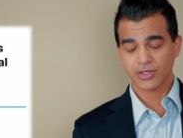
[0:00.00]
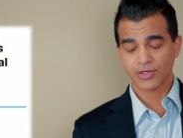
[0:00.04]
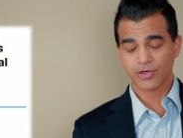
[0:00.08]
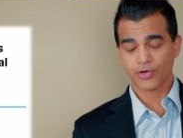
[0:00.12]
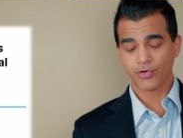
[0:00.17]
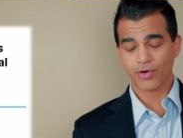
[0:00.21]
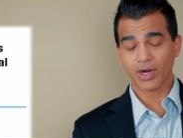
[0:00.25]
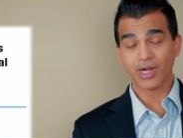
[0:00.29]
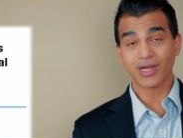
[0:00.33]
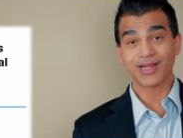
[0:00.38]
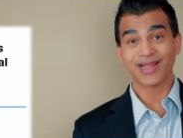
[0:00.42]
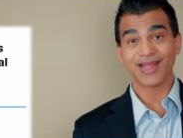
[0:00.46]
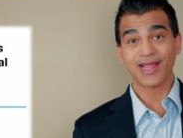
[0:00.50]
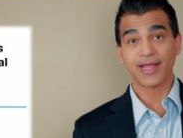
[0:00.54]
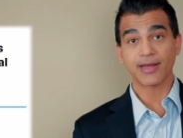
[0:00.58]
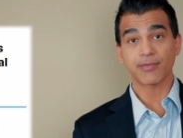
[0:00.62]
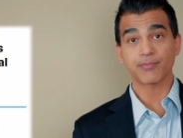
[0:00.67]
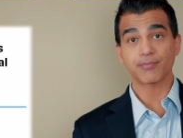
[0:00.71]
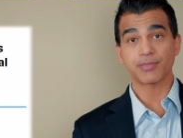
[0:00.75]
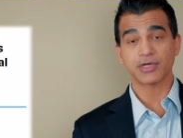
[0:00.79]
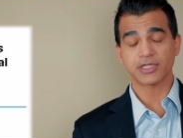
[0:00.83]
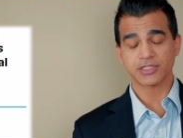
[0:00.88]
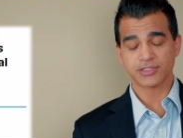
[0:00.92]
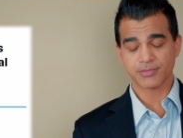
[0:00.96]
truck
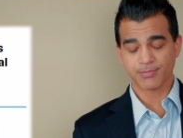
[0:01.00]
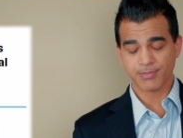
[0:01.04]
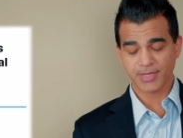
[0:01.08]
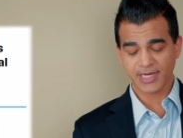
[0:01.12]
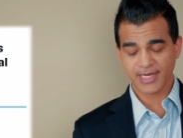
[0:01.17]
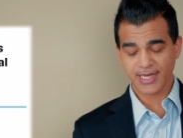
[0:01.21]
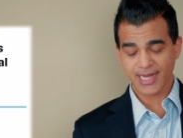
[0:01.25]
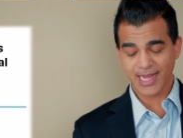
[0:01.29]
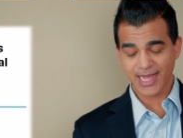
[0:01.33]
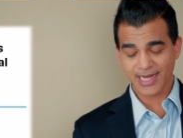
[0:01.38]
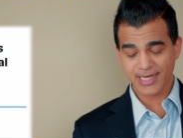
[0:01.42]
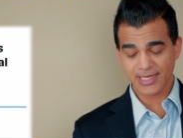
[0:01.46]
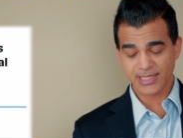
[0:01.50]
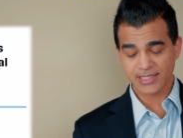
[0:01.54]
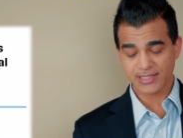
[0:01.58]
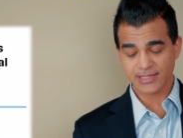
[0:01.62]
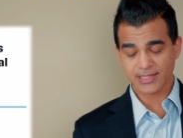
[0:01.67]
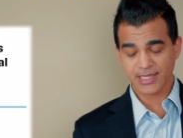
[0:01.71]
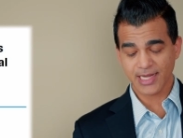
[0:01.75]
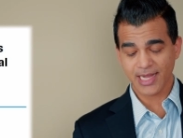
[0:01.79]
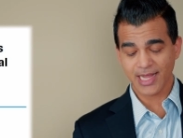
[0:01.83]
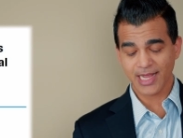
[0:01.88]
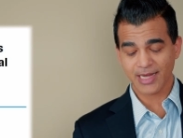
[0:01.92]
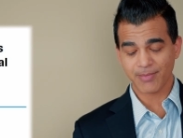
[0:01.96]
and bus
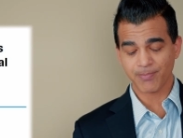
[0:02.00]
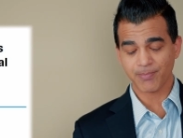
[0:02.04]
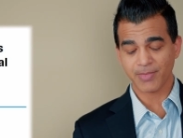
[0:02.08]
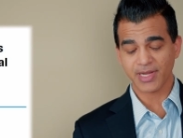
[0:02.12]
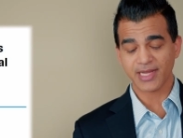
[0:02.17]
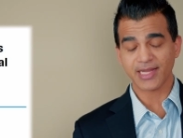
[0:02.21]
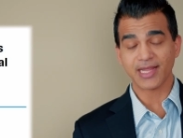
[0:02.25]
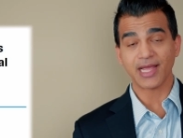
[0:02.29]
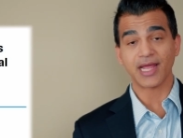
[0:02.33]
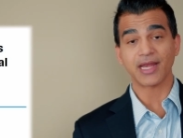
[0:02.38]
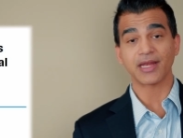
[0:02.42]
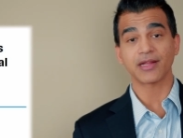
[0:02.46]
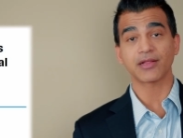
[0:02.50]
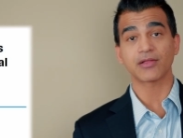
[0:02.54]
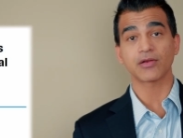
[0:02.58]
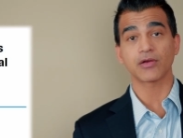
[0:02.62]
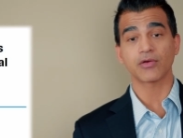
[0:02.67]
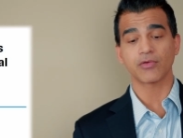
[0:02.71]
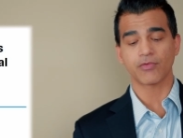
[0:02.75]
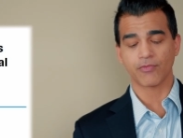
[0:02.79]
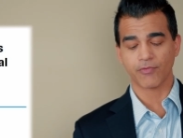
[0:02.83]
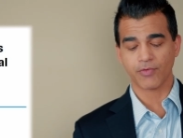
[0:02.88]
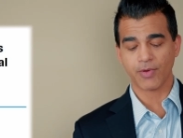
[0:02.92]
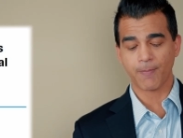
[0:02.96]
mechanics and
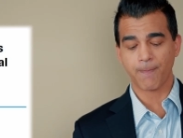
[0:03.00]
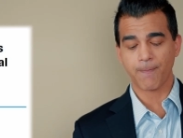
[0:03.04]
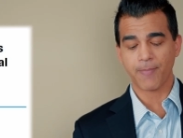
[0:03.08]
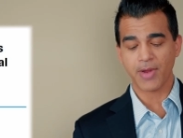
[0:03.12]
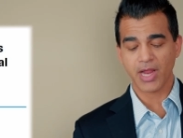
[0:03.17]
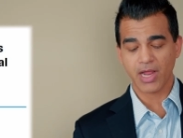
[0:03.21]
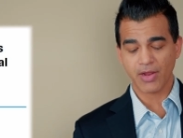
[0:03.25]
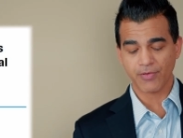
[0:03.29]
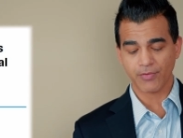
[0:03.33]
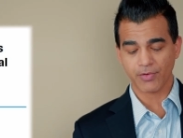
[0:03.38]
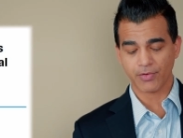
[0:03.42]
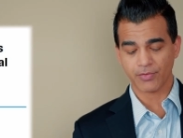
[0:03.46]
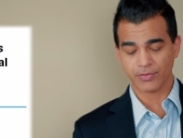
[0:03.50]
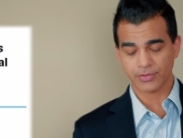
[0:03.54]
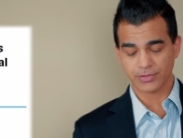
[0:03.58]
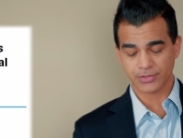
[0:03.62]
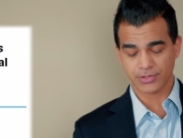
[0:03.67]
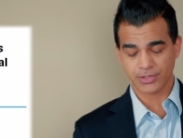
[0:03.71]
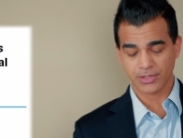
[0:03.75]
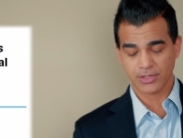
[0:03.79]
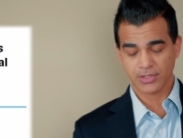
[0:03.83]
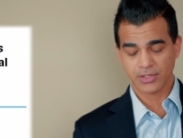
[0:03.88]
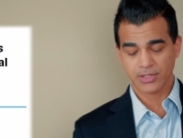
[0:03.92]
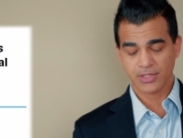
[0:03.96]
mechanical
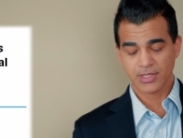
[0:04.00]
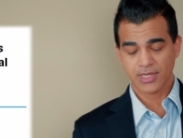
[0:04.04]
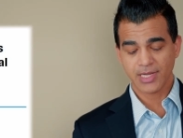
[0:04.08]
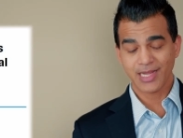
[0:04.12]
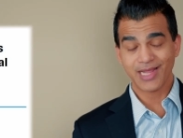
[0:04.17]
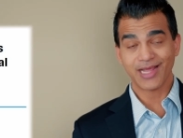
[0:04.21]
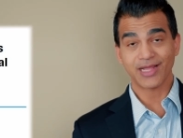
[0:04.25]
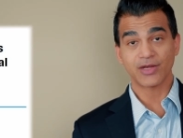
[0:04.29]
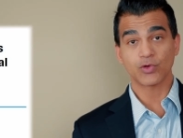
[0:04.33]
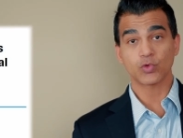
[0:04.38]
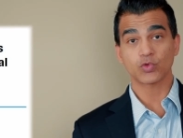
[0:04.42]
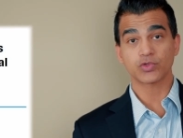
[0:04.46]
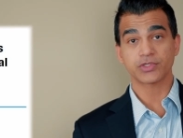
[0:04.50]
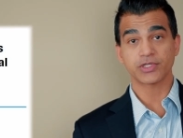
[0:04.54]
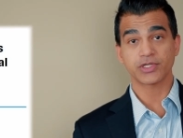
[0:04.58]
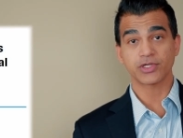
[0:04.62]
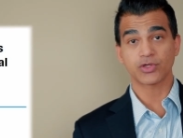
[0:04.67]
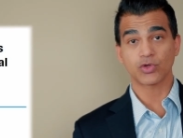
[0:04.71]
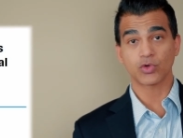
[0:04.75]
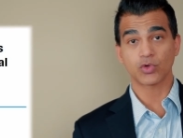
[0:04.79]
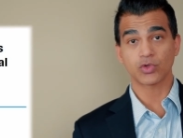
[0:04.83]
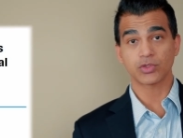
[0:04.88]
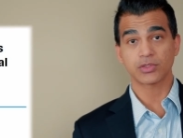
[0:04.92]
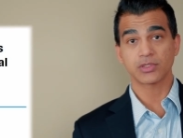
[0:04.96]
repairers, N O C
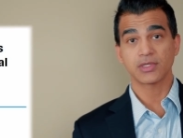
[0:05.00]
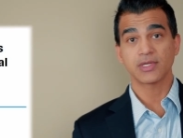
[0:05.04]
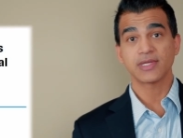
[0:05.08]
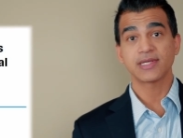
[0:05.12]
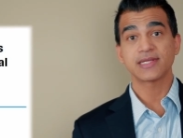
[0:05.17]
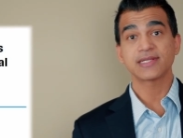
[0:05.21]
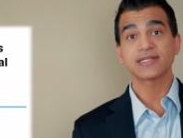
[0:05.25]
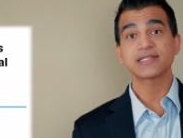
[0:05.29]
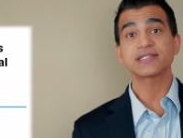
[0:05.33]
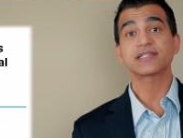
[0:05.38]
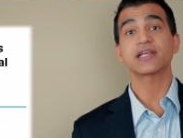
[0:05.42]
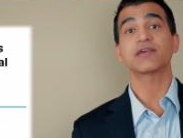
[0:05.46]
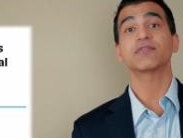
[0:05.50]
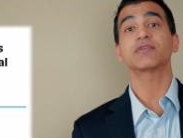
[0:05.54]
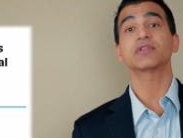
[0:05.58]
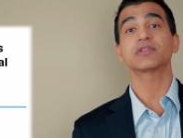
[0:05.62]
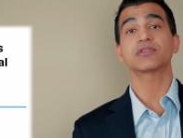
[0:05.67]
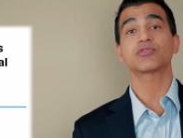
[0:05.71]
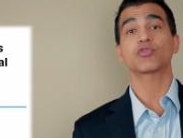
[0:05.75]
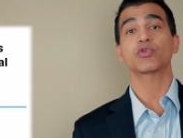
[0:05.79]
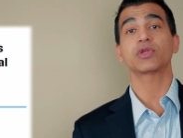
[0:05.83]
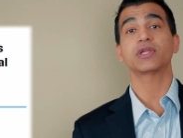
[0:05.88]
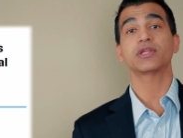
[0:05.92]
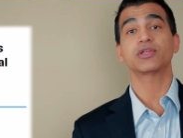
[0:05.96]
code seven
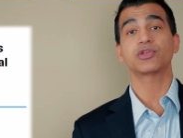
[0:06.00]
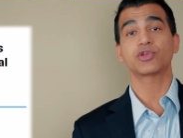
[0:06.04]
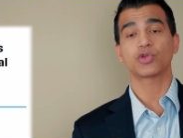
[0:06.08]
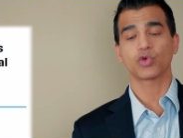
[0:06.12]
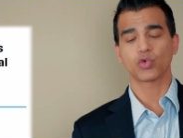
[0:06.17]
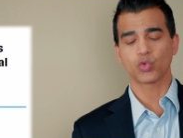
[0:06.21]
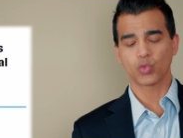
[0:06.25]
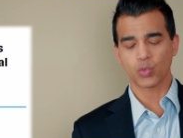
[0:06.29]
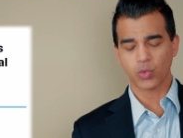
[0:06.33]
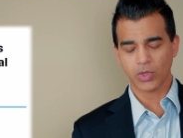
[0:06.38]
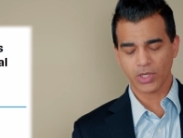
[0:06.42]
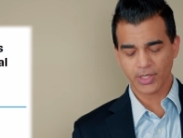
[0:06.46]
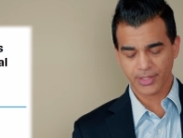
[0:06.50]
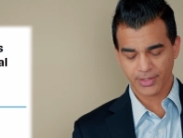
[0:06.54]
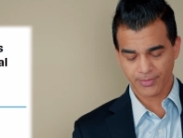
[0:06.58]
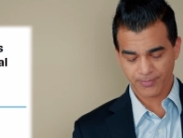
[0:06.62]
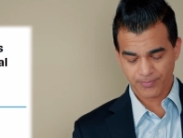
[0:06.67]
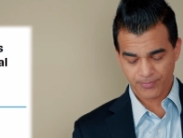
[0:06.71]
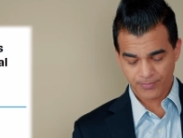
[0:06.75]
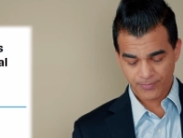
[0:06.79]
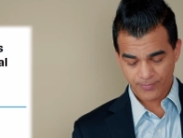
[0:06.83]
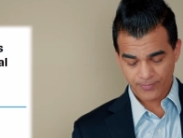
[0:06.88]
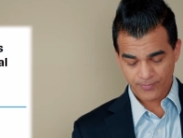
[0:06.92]
three two one.